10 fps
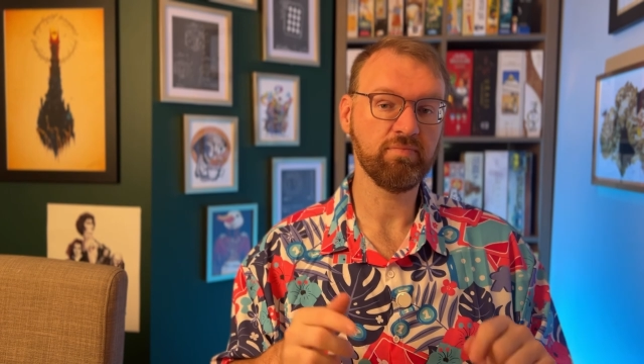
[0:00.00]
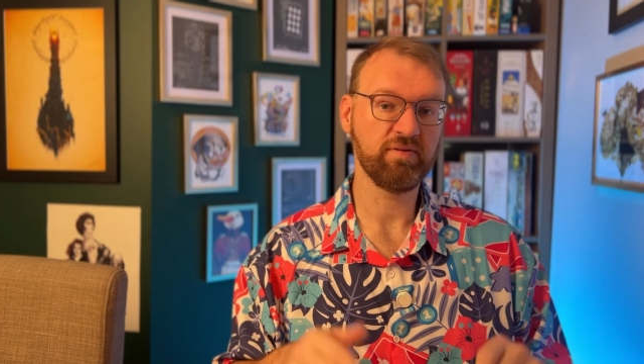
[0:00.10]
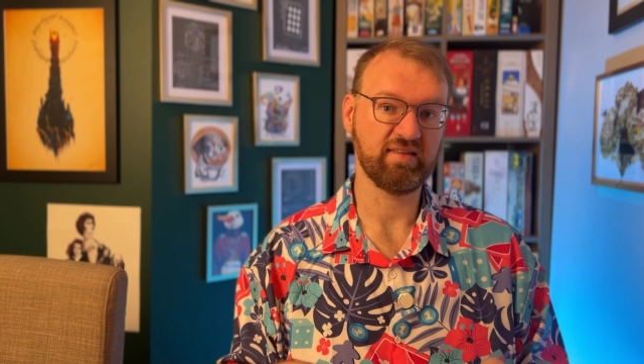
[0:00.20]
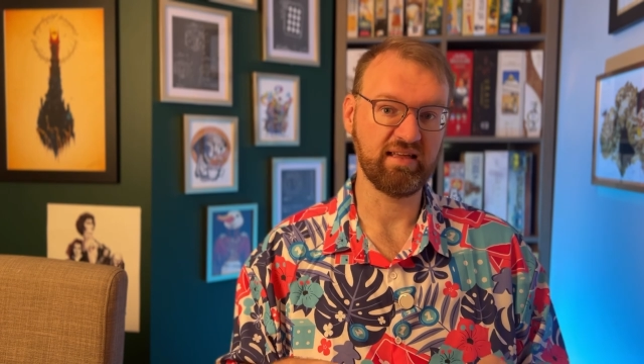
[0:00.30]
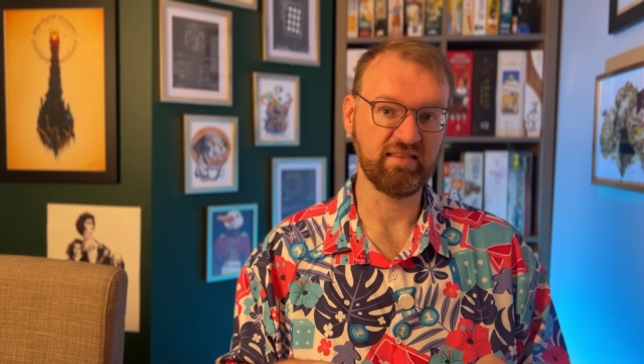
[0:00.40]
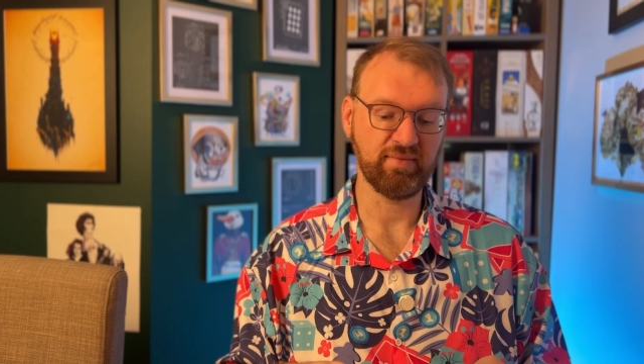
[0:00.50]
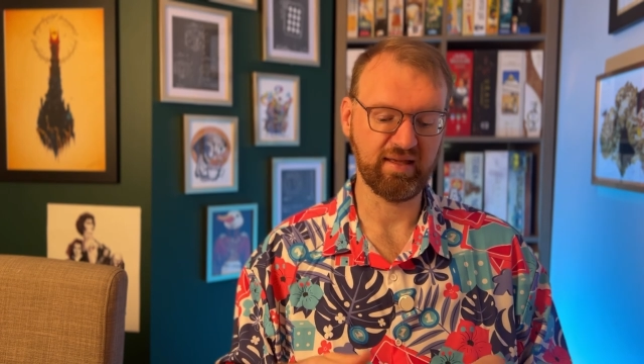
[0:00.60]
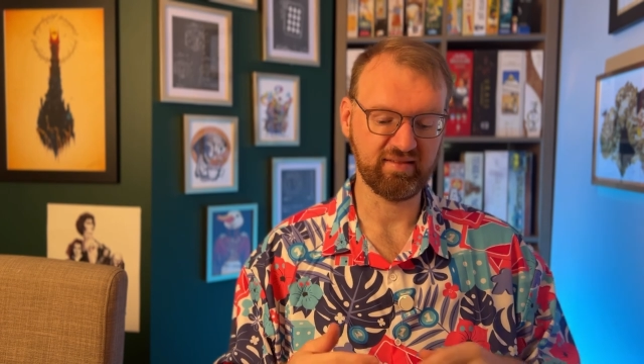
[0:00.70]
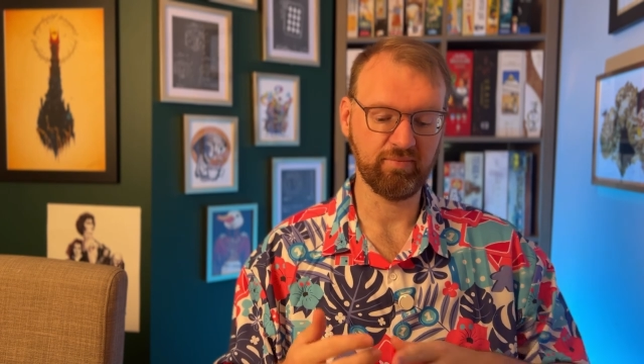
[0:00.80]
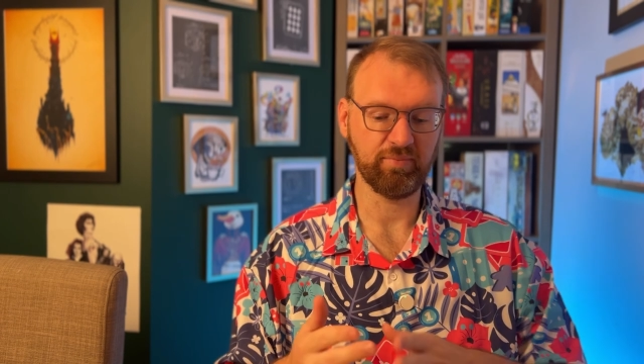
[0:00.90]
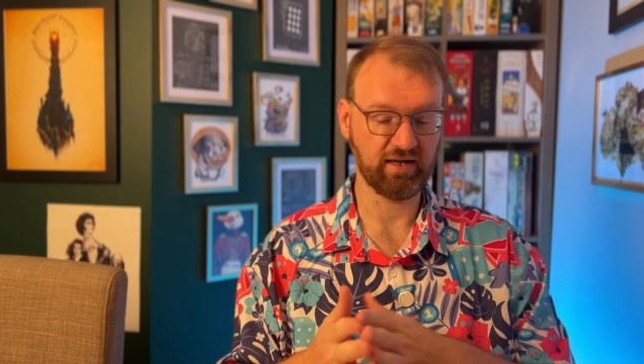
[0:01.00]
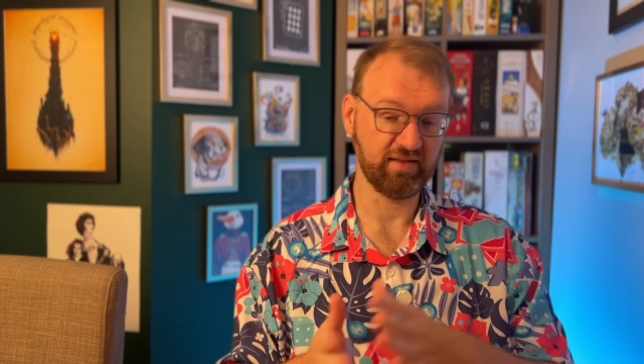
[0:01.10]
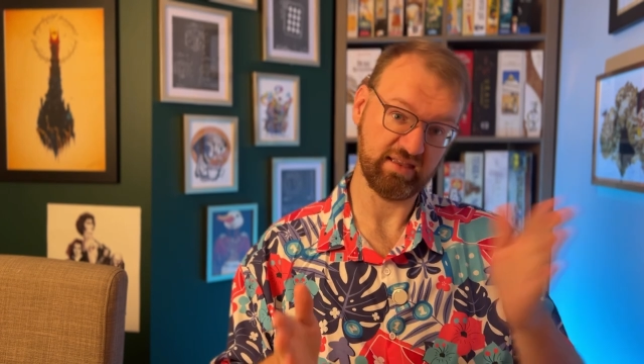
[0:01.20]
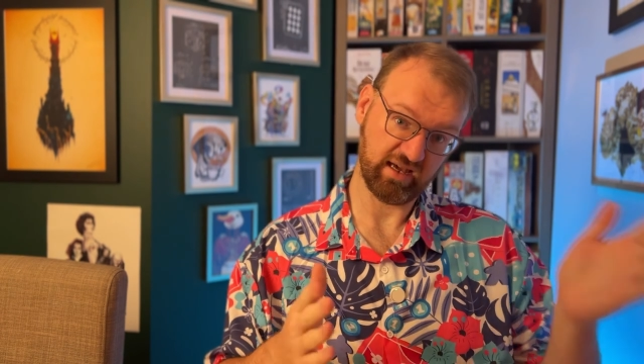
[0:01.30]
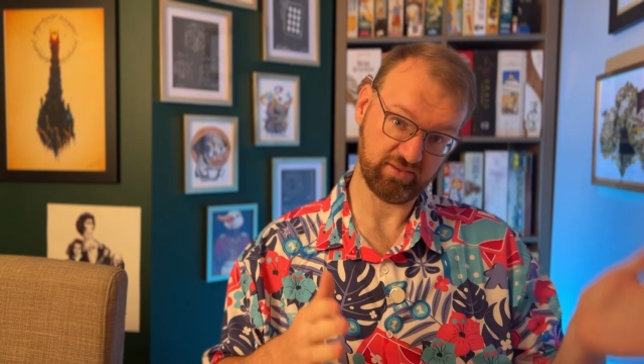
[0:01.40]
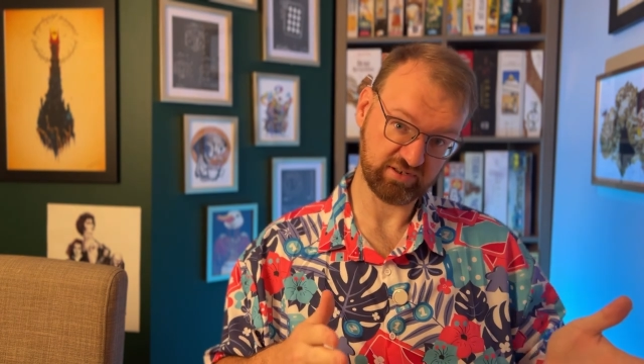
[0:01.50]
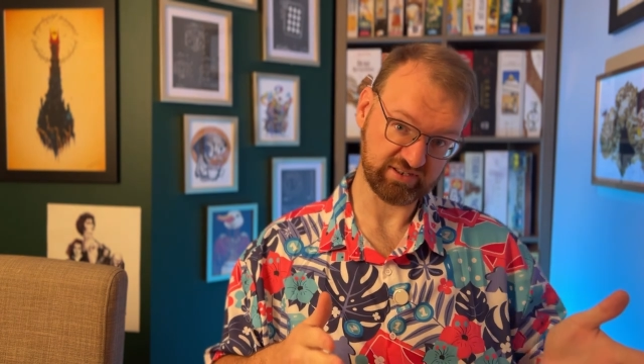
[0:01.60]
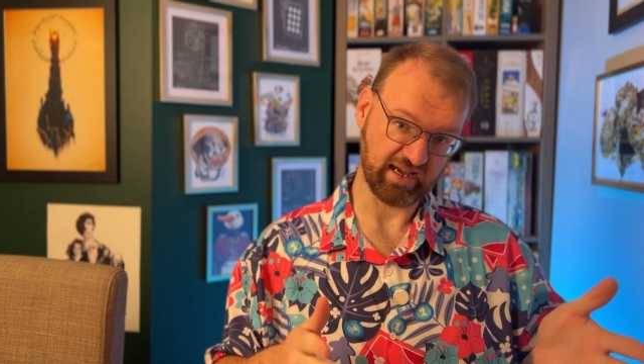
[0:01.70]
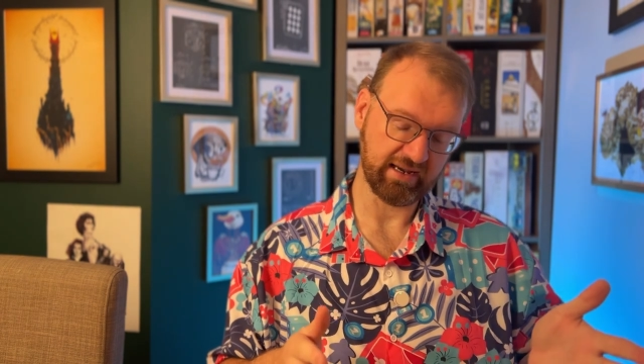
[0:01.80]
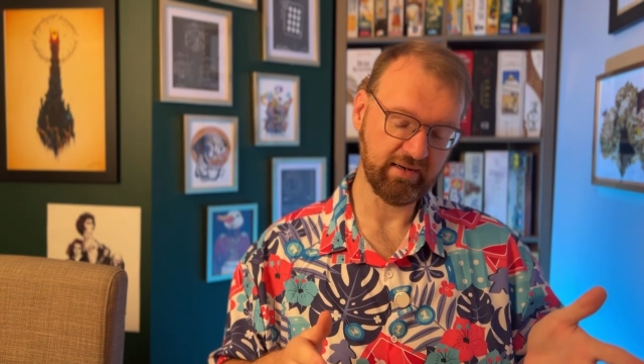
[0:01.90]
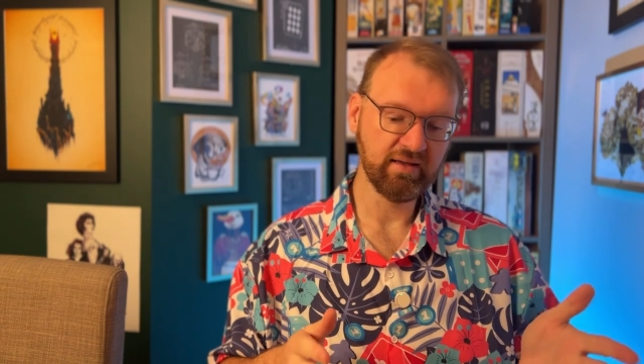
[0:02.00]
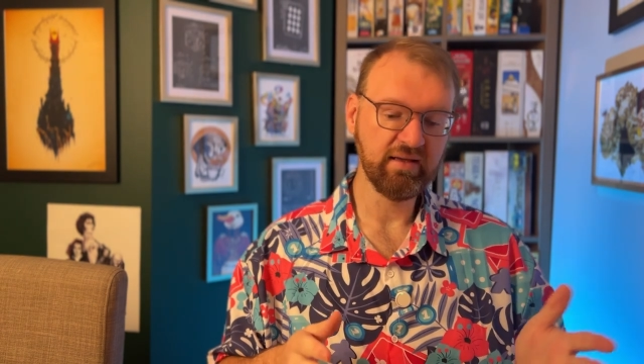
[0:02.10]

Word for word: beside the Messe, but on the other side,